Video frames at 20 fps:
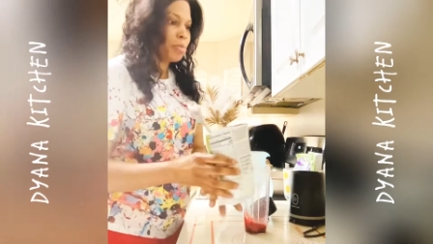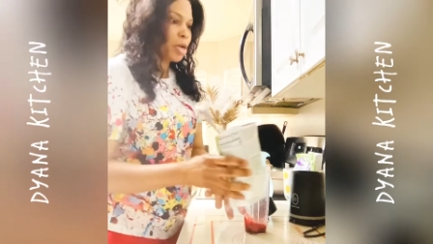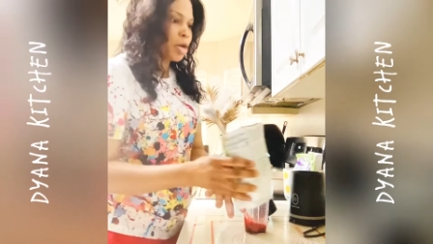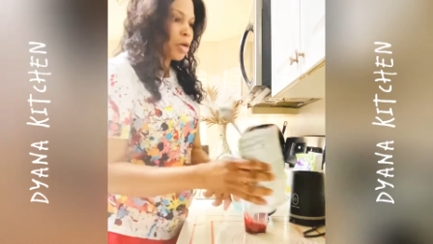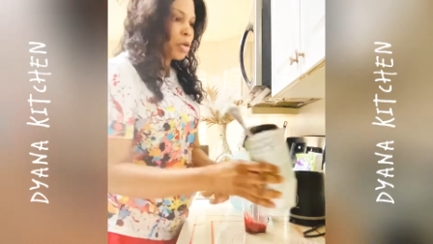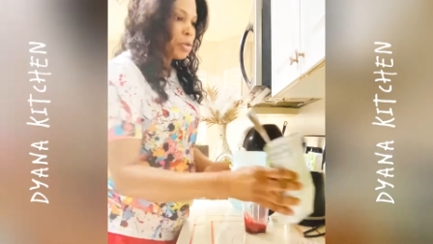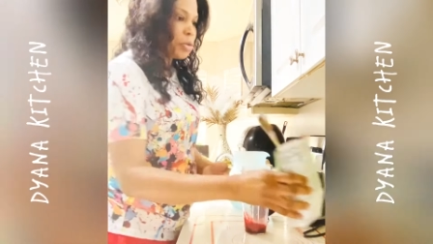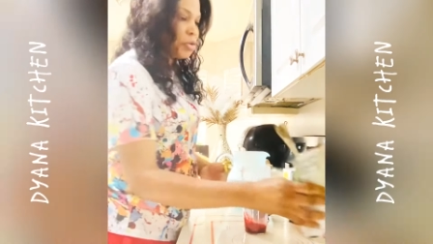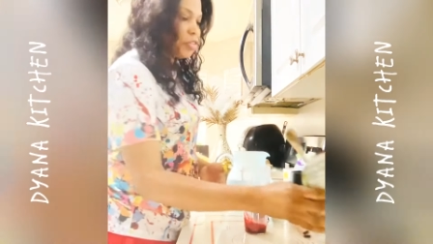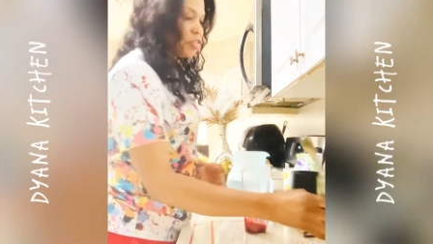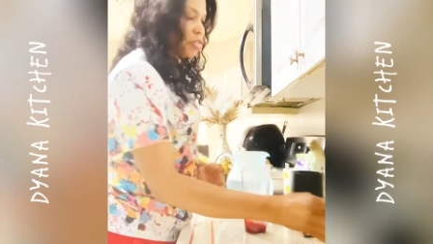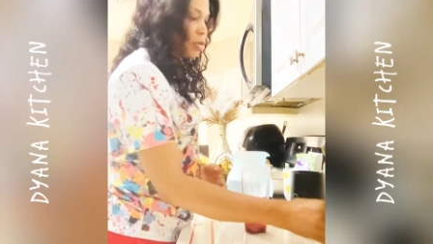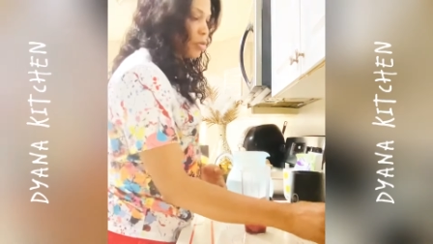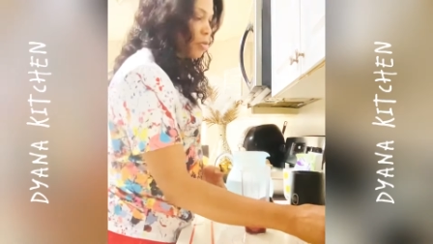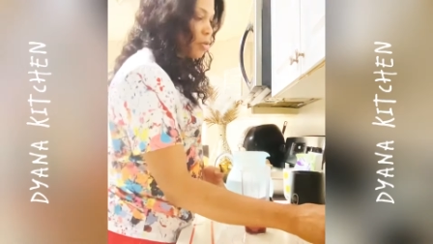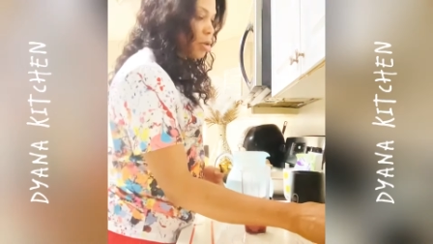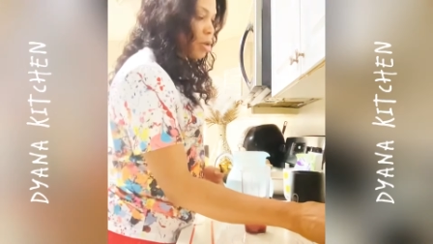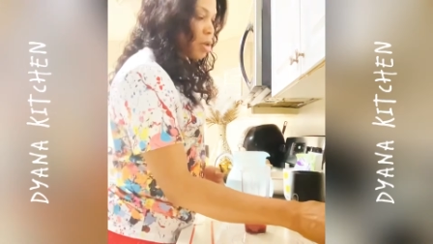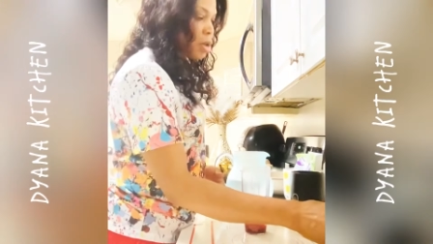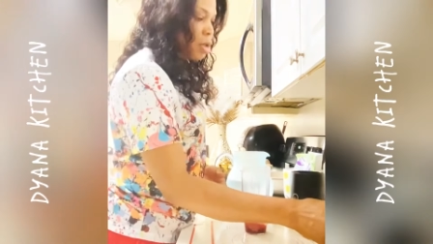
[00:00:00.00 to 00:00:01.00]
you to use it
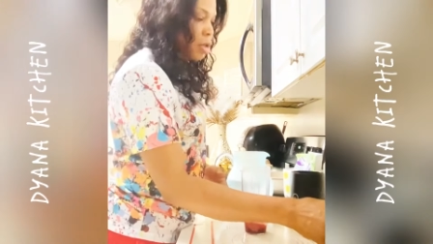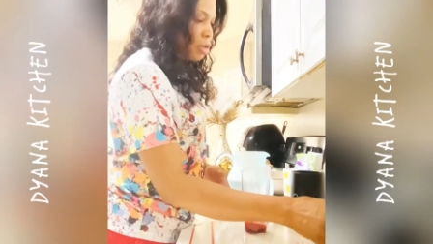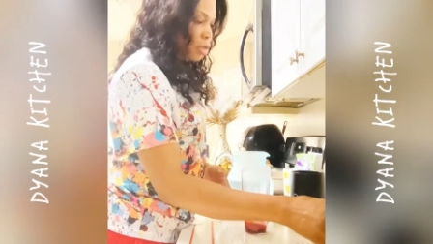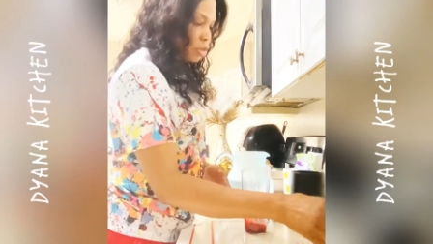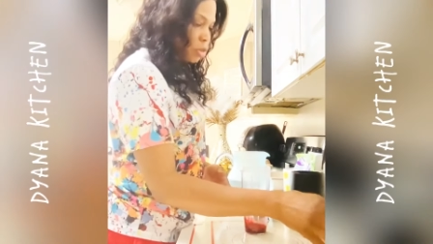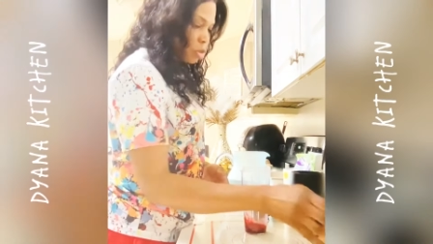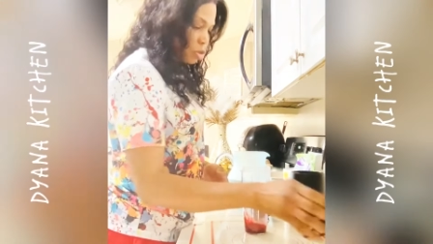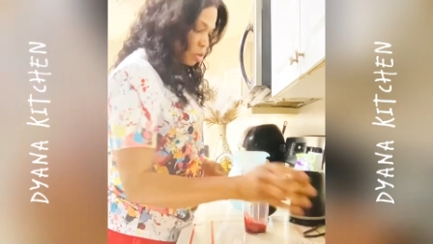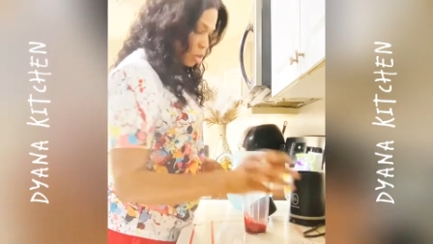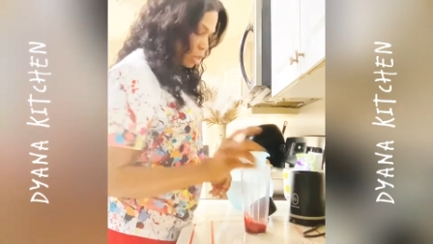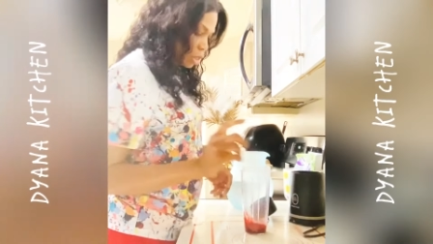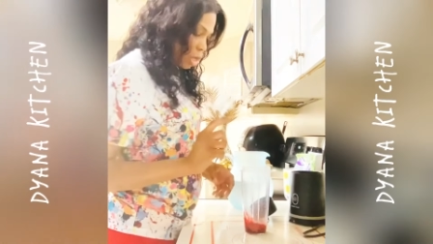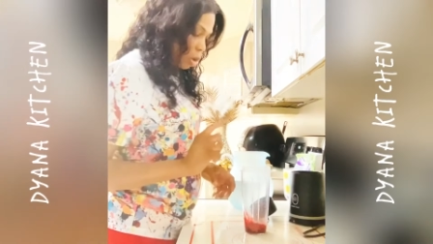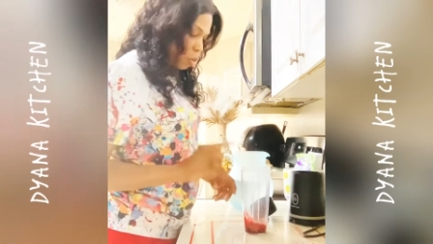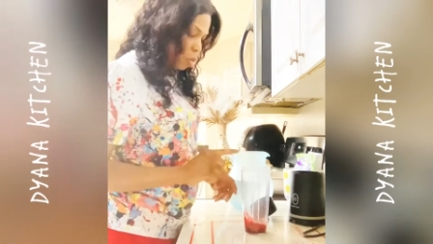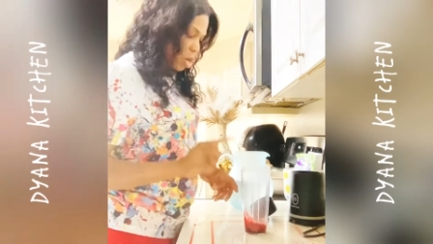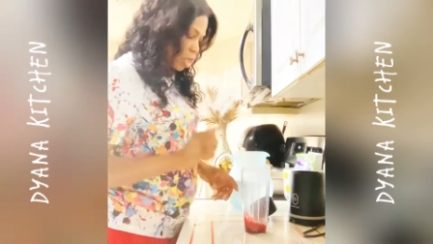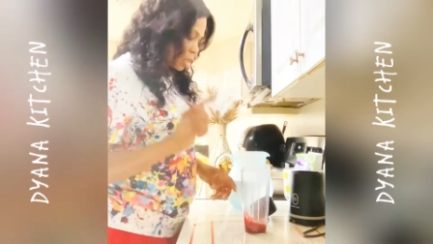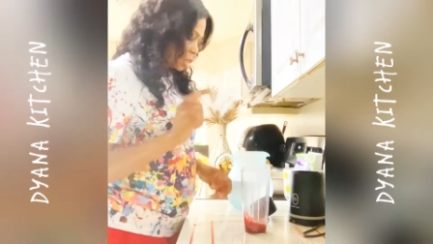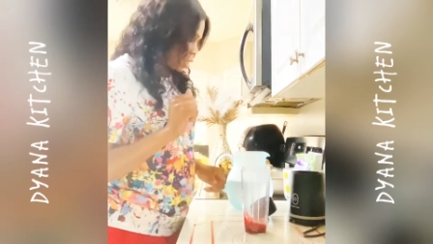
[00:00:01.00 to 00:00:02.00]
so this is
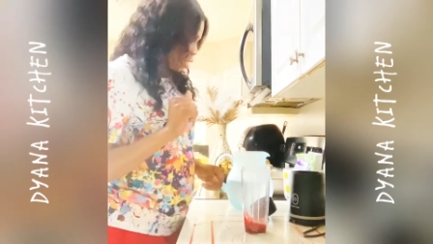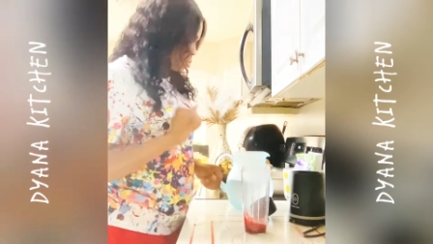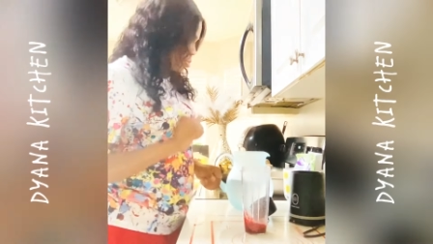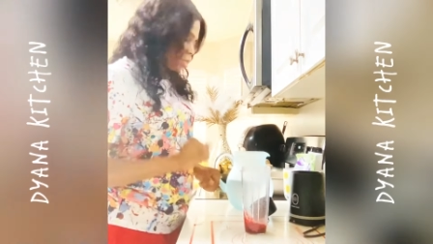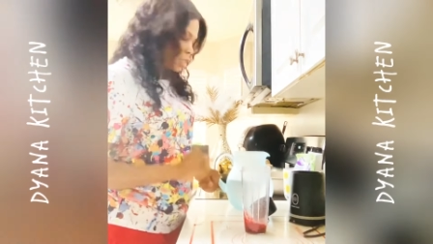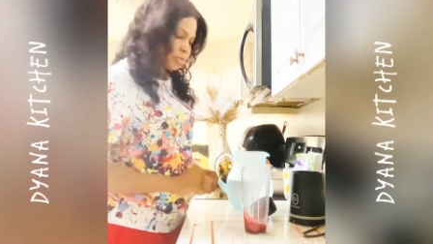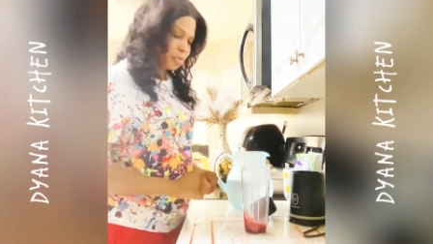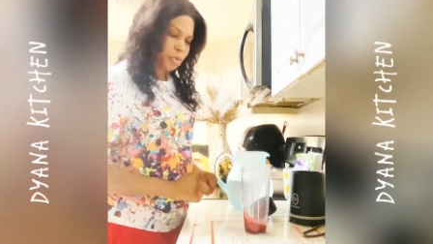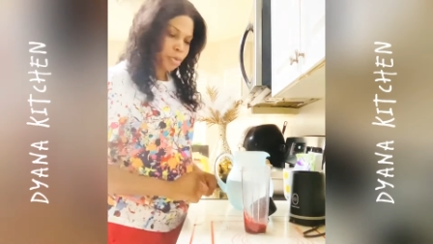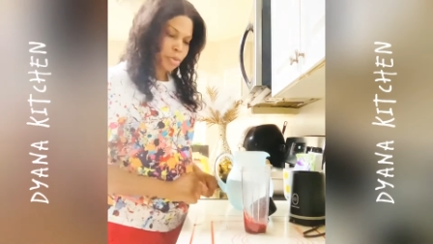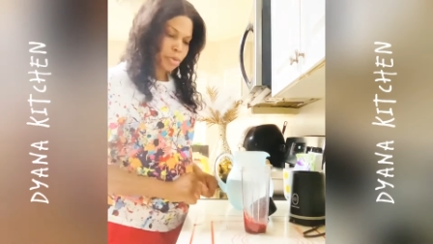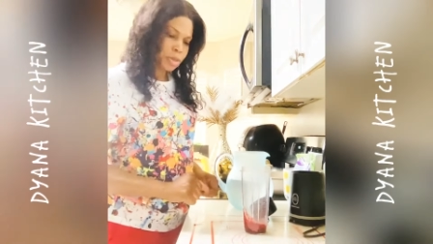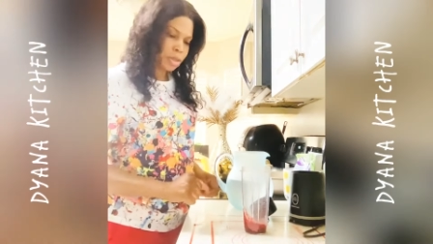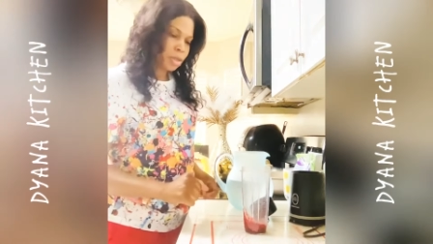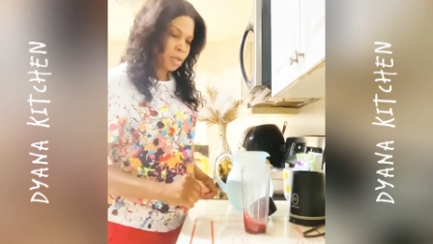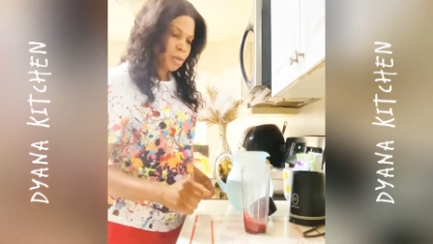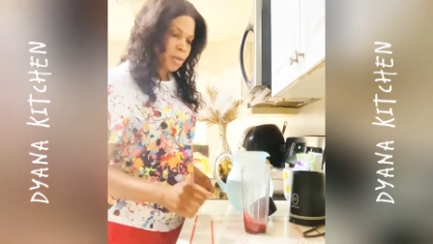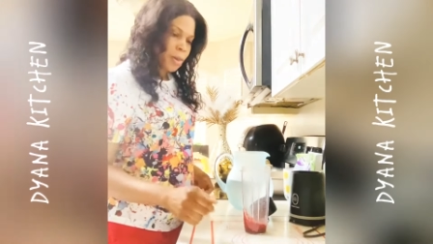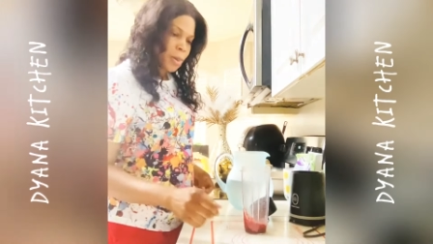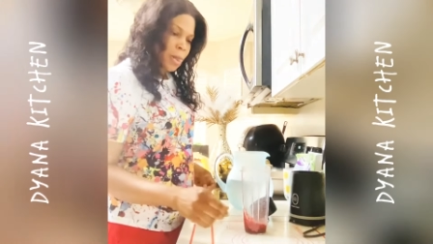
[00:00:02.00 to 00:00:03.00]
one tablespoon